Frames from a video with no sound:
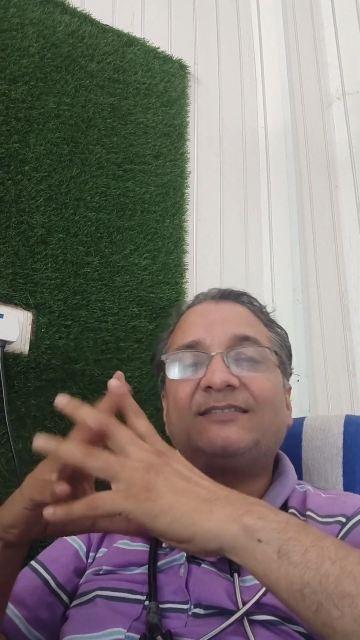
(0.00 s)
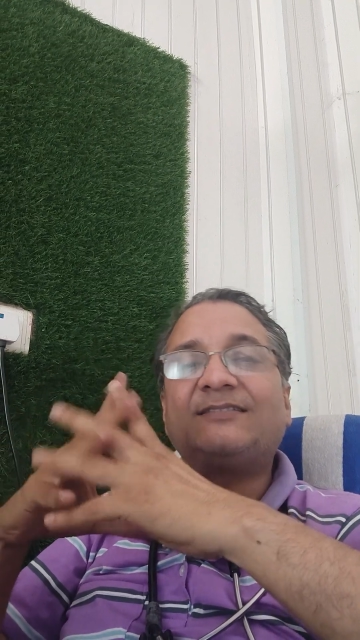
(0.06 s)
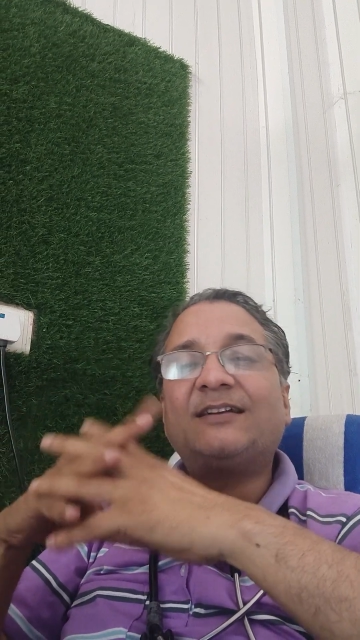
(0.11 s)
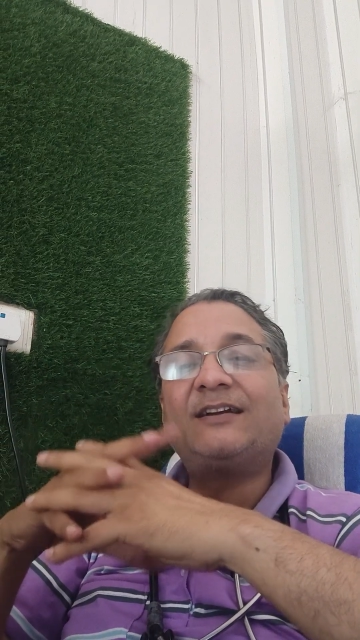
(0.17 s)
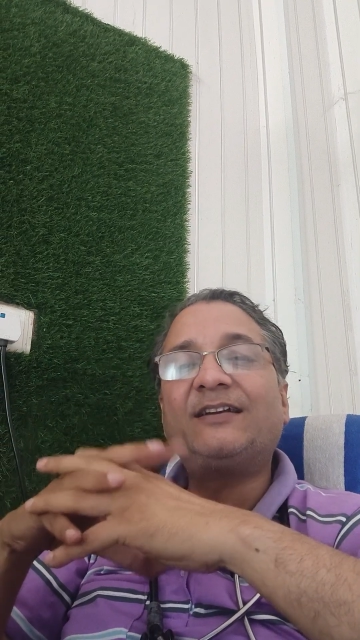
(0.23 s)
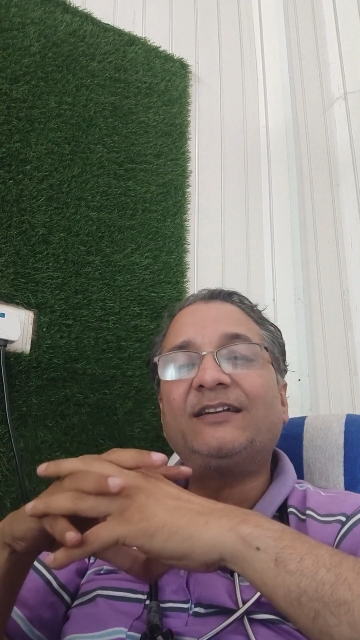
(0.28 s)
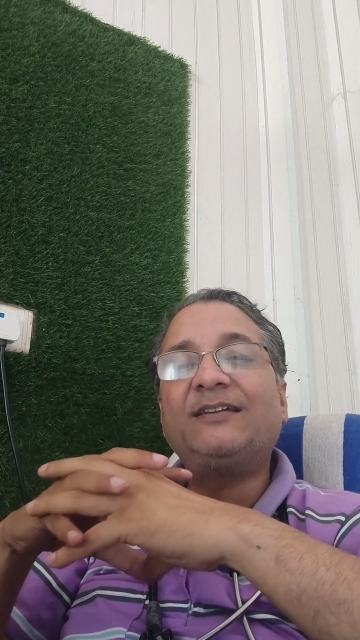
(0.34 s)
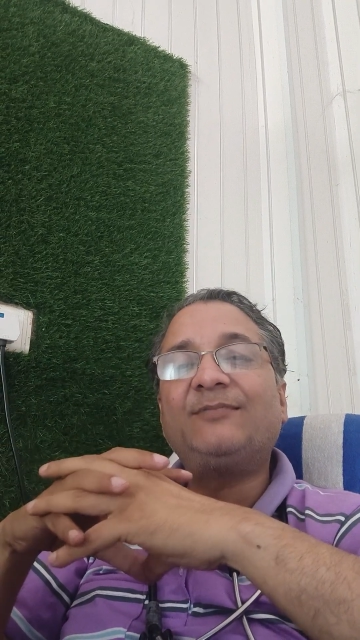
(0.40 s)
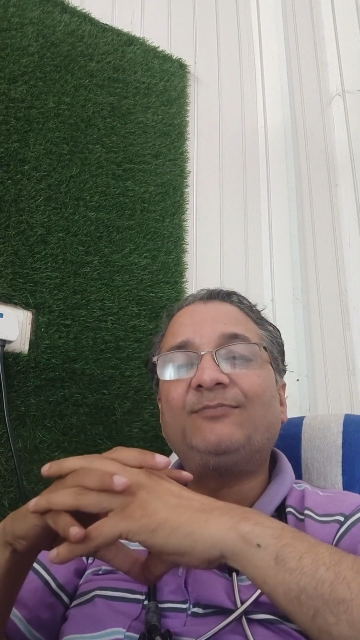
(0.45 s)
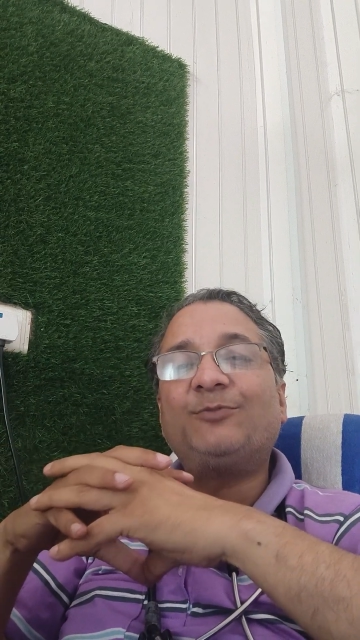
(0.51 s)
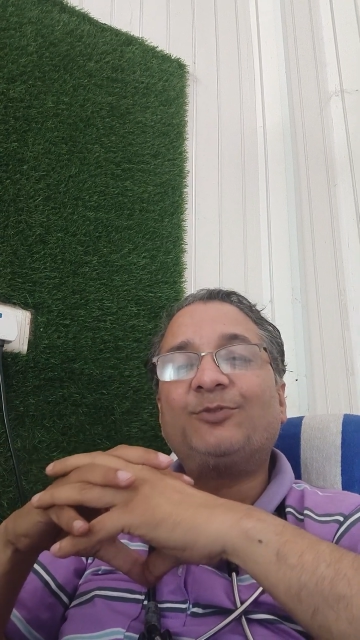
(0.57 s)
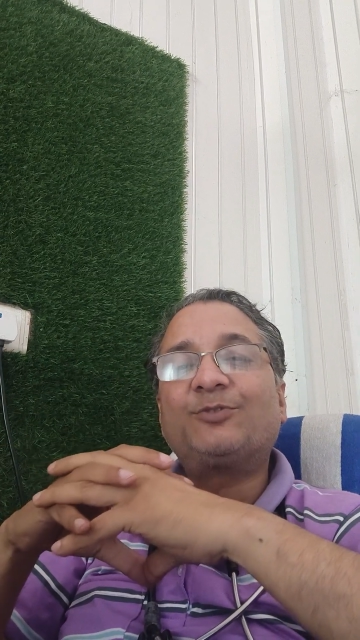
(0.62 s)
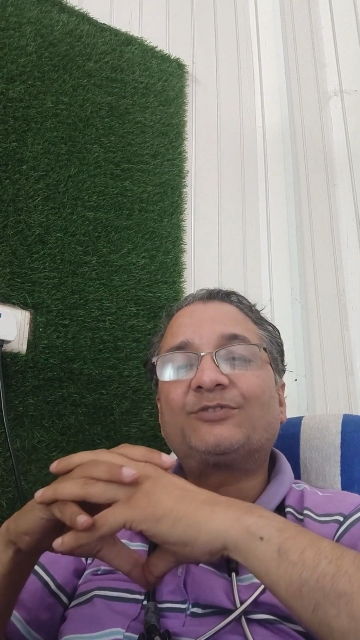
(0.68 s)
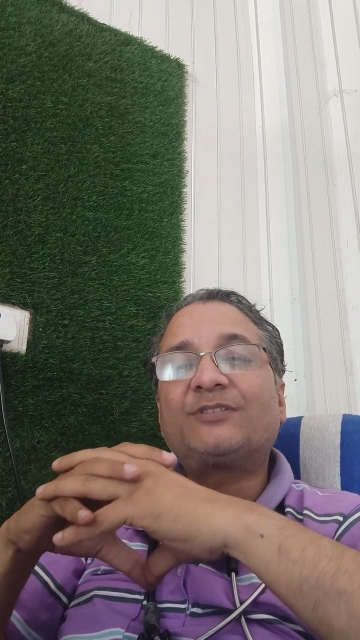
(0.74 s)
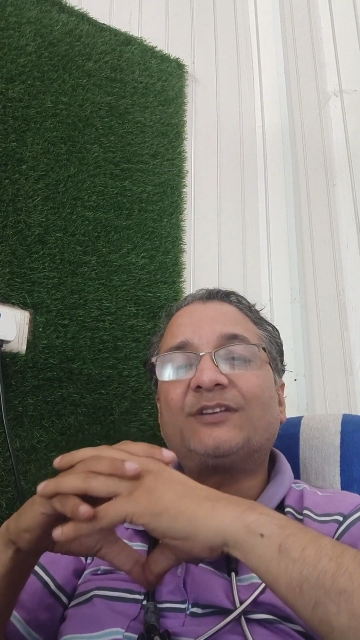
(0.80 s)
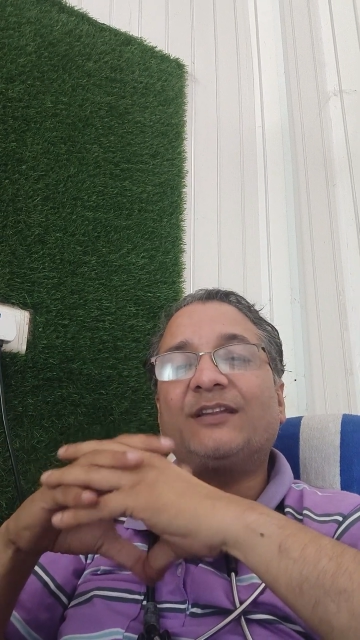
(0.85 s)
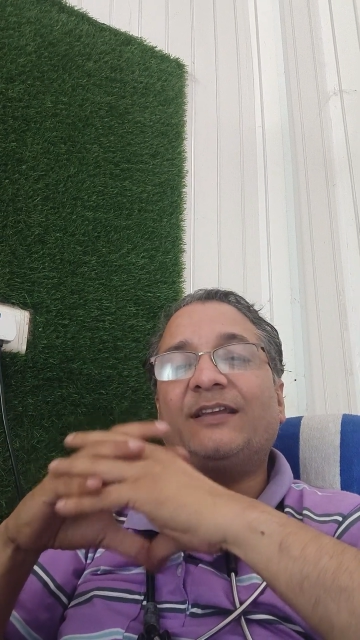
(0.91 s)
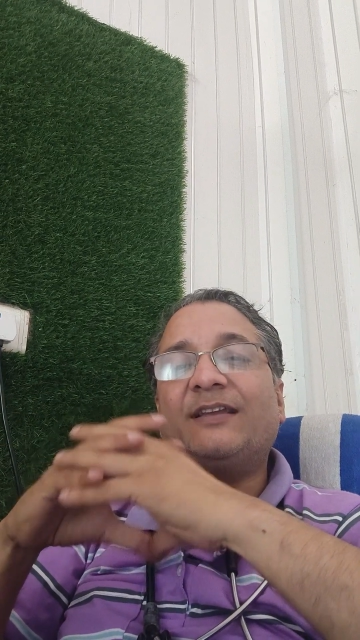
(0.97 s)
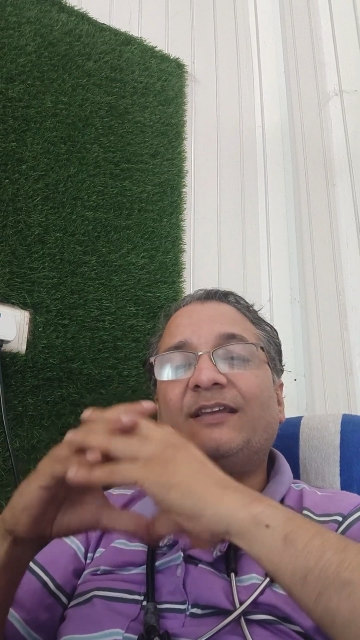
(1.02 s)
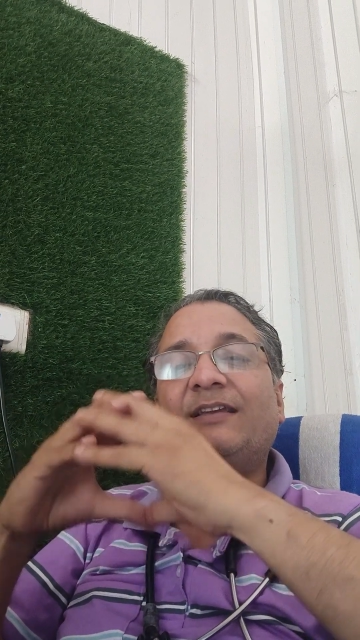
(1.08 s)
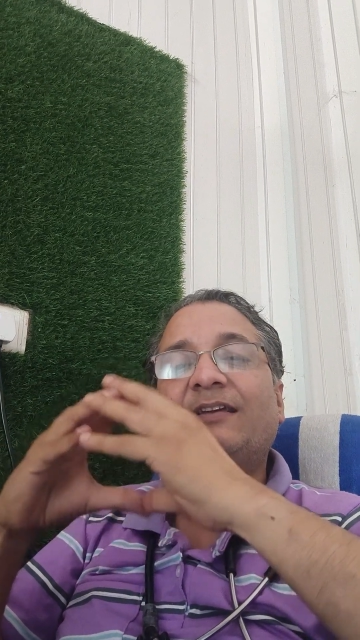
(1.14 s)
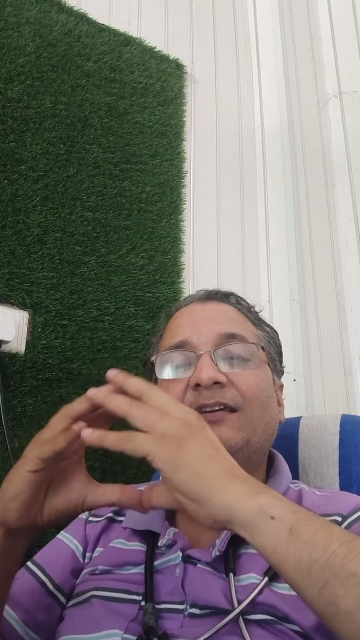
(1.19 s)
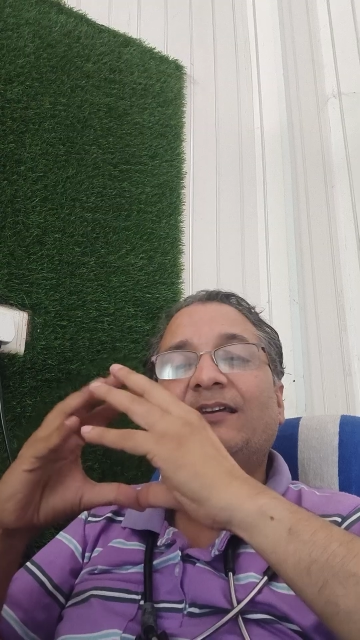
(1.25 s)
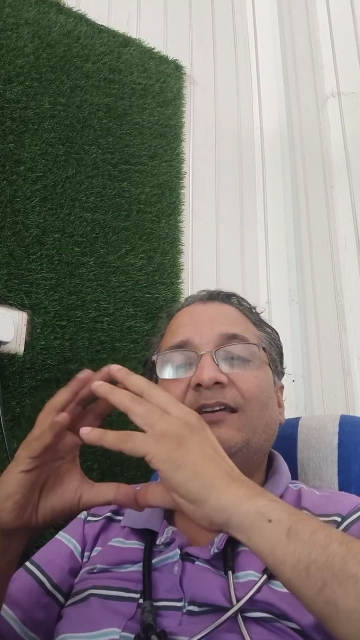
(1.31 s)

studied mostly